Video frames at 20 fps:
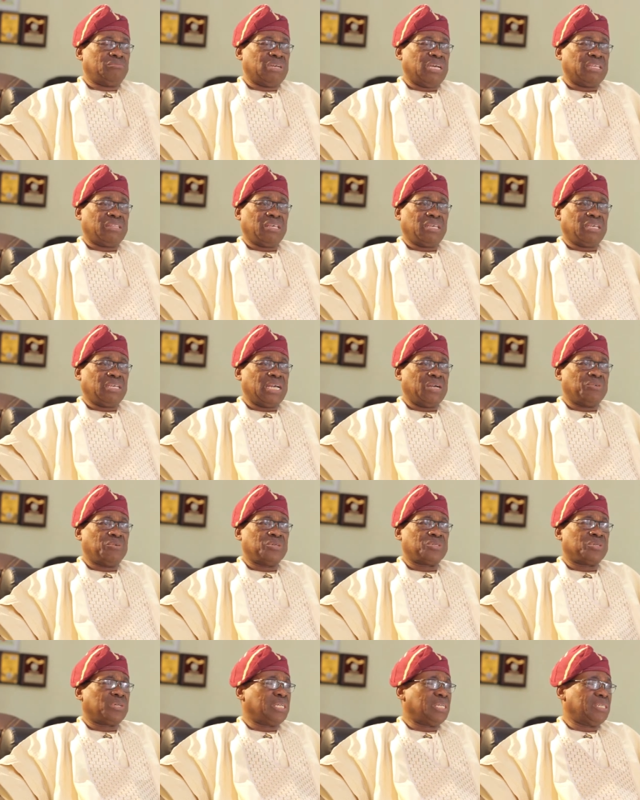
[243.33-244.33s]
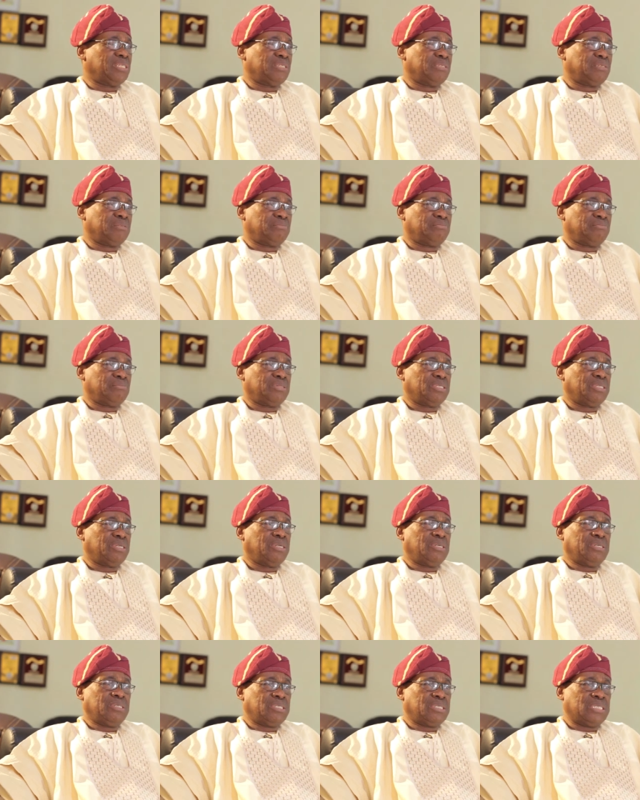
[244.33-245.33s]
I think I was already
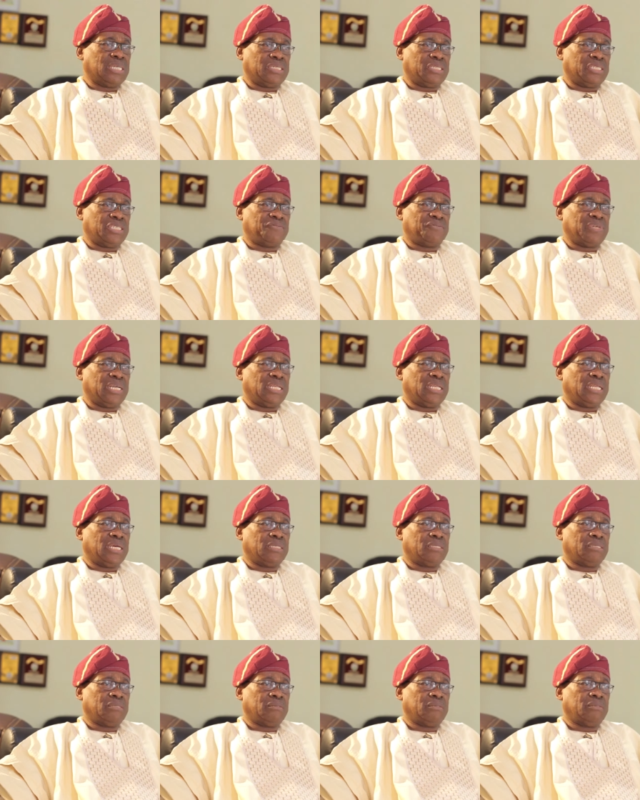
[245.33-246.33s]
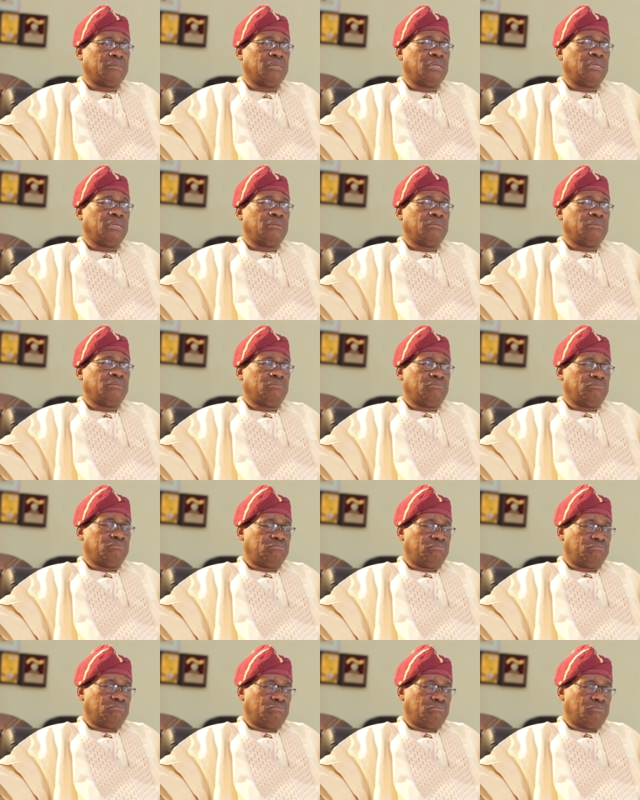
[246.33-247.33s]
satisfied that
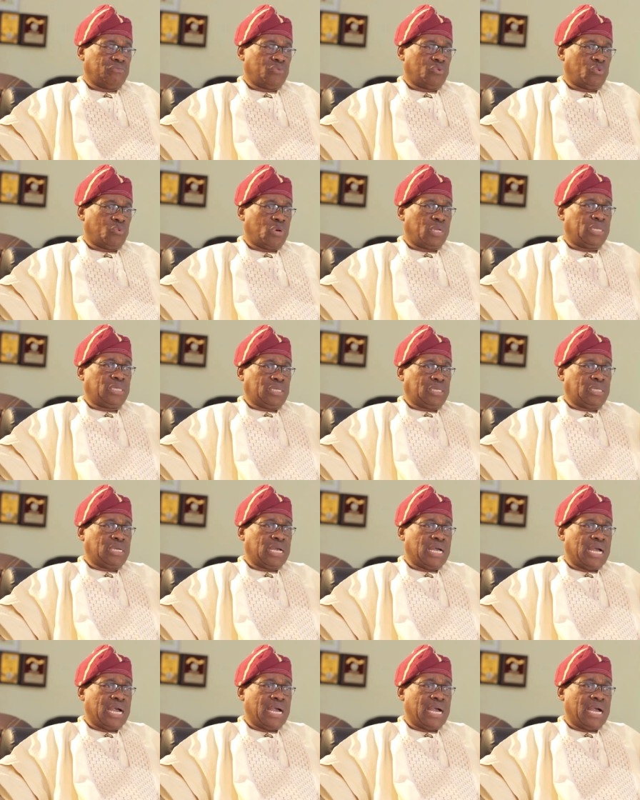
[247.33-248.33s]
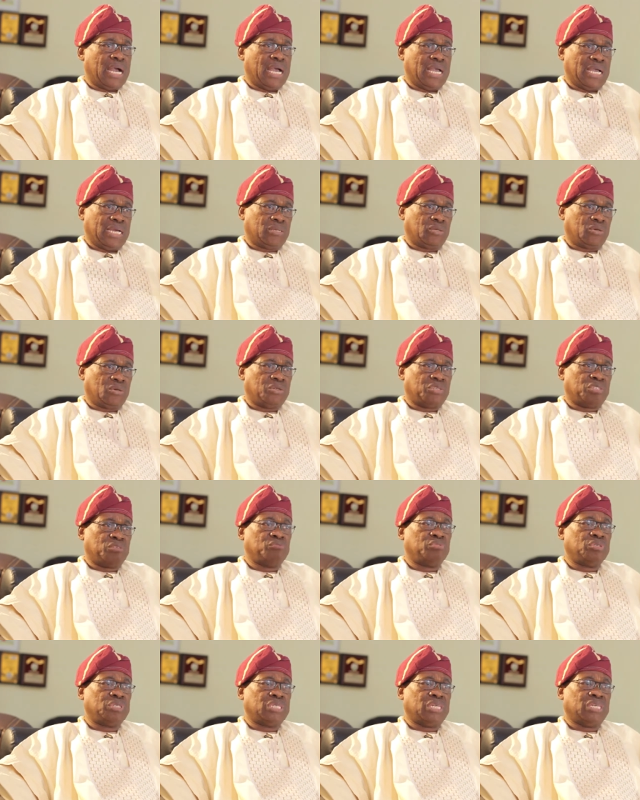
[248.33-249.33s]
what I had
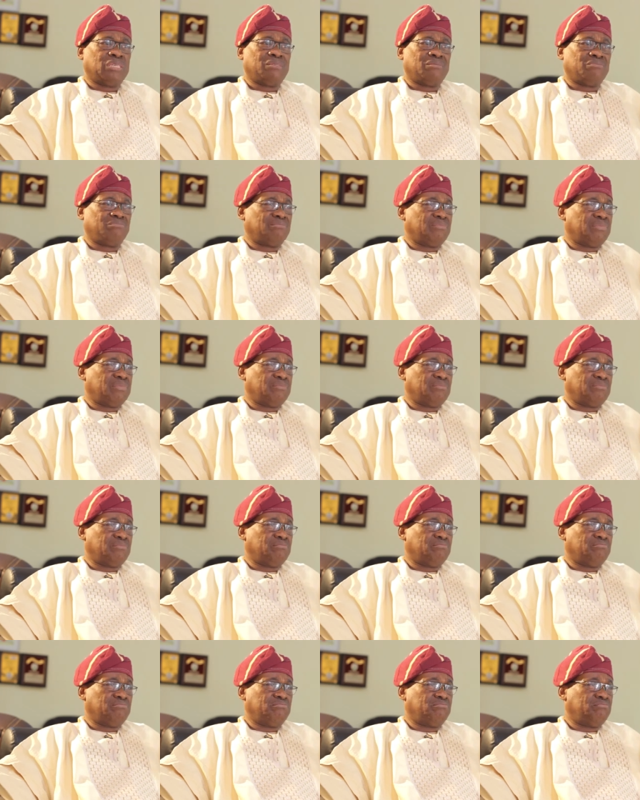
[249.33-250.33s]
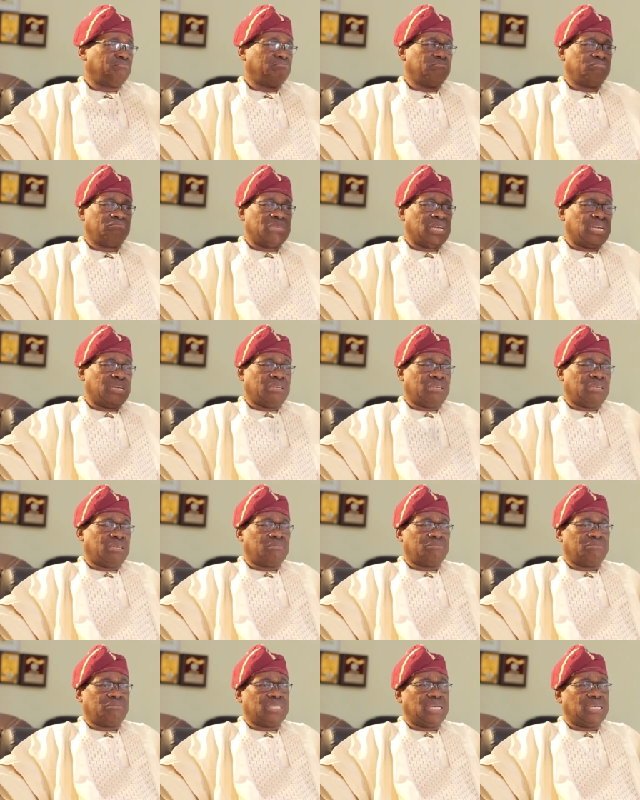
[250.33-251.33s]
contributed,
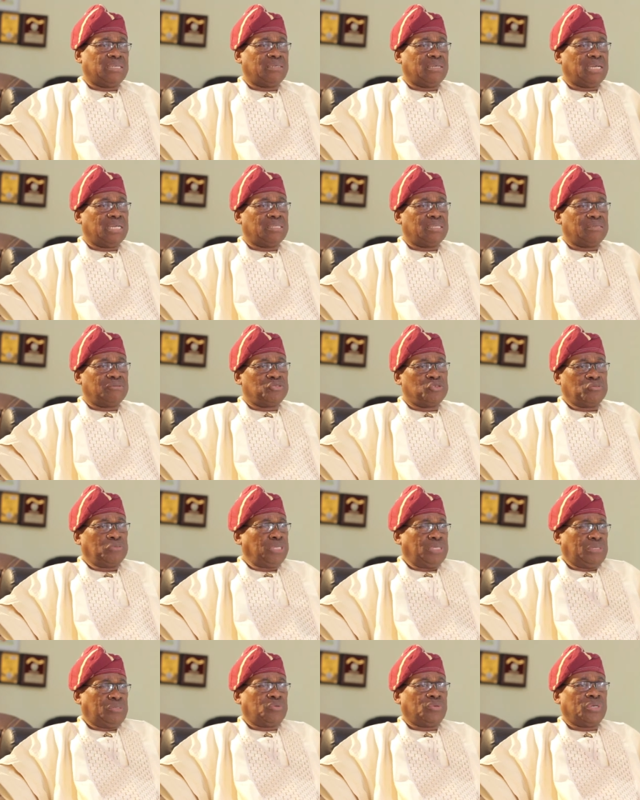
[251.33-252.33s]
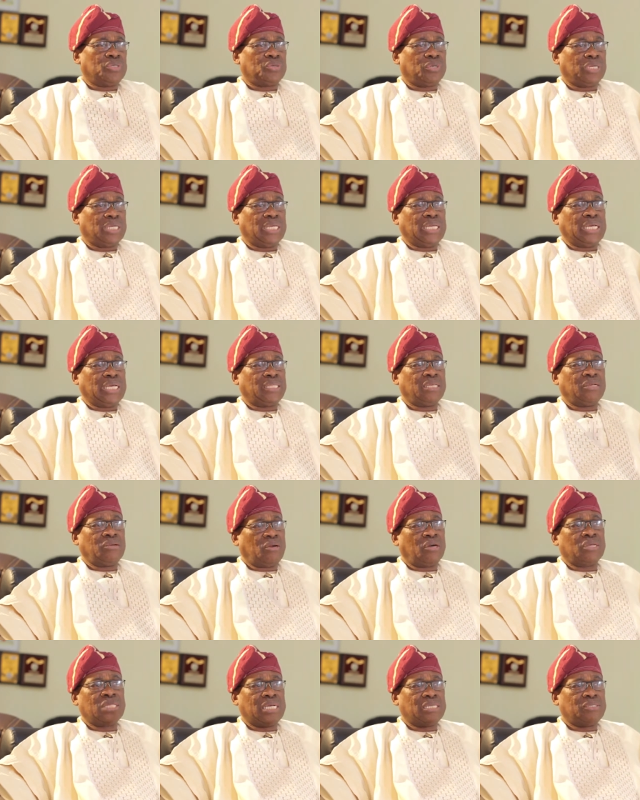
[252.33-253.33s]
um, I, I, to me, it was okay. I think
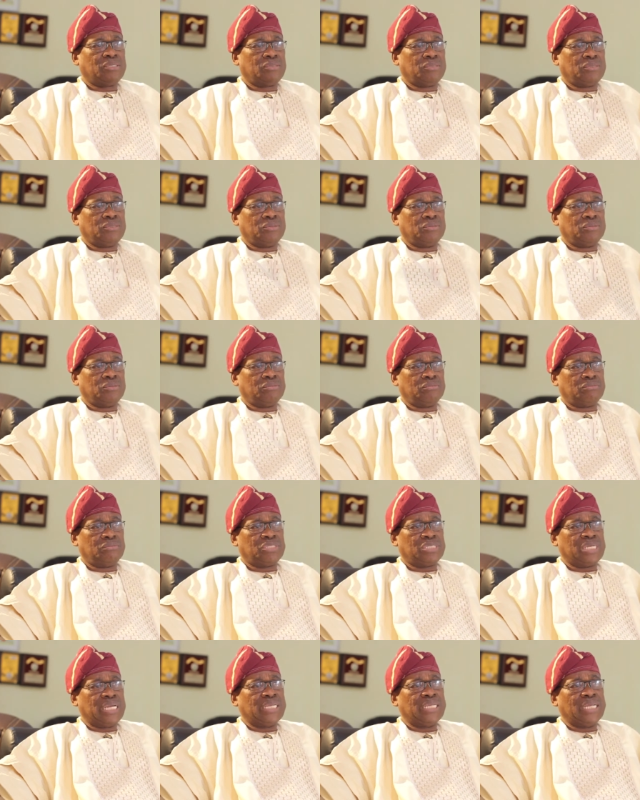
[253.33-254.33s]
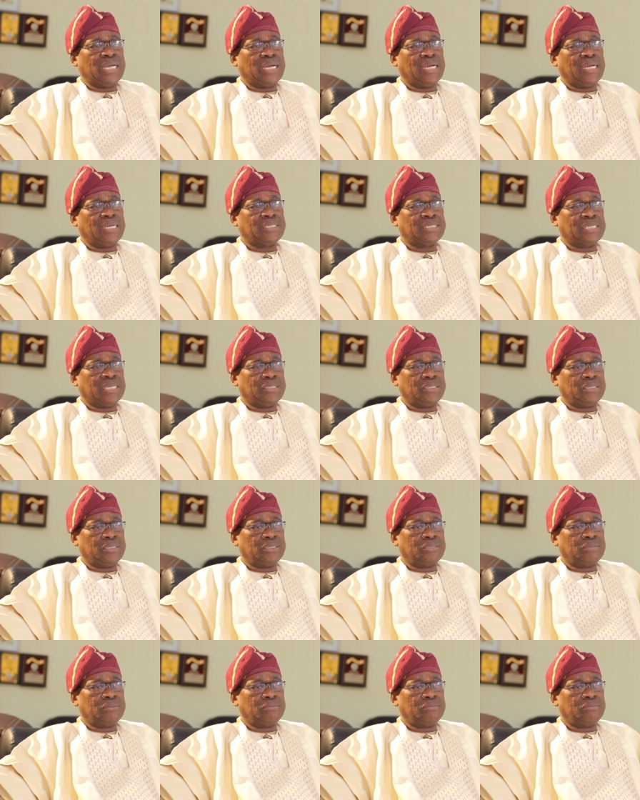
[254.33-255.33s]
others should try their hands at
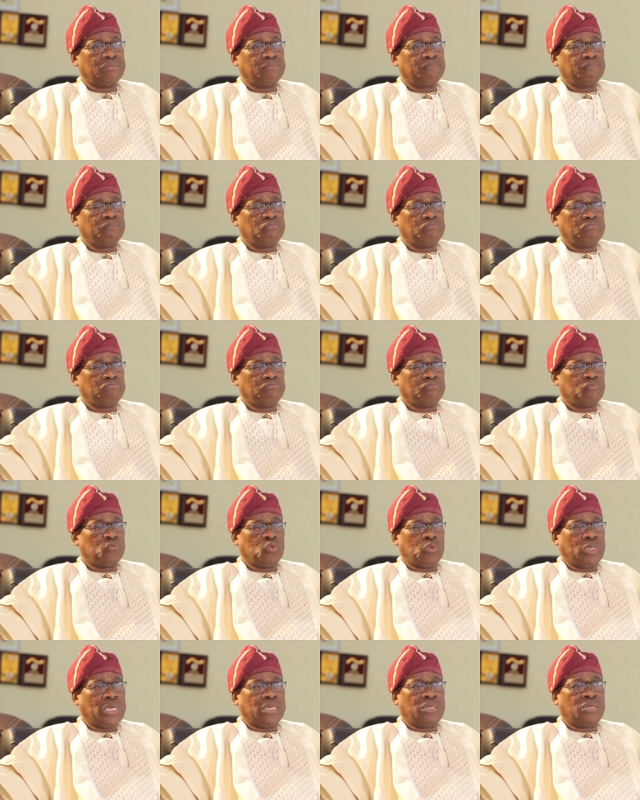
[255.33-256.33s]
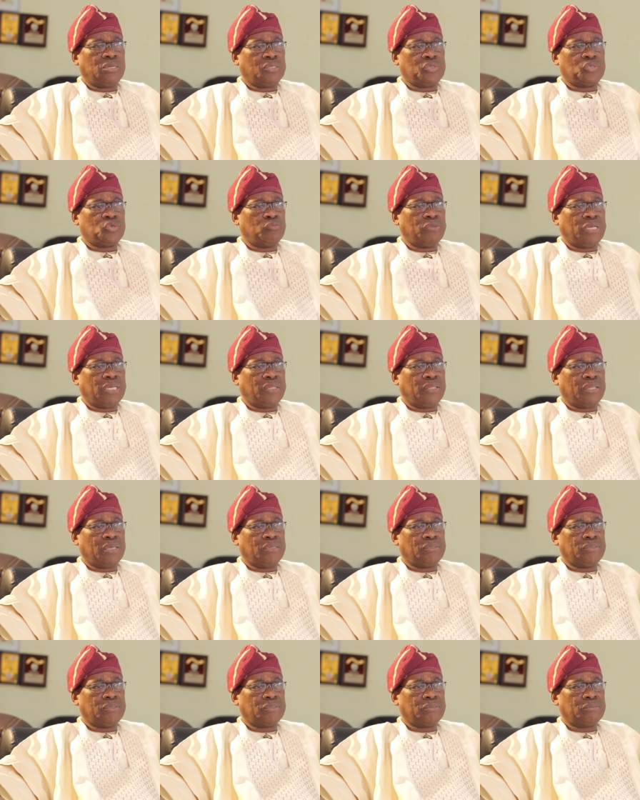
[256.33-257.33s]
it. We had done so many
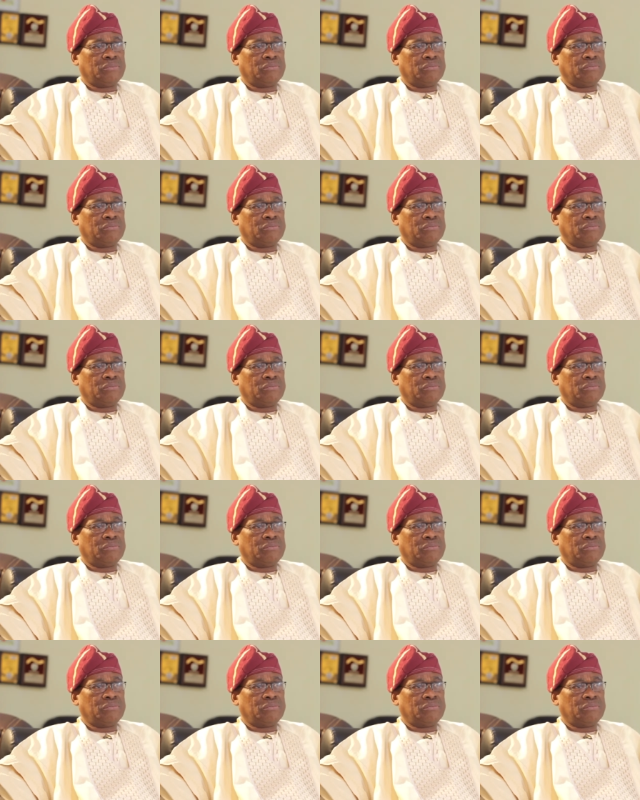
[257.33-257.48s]
things.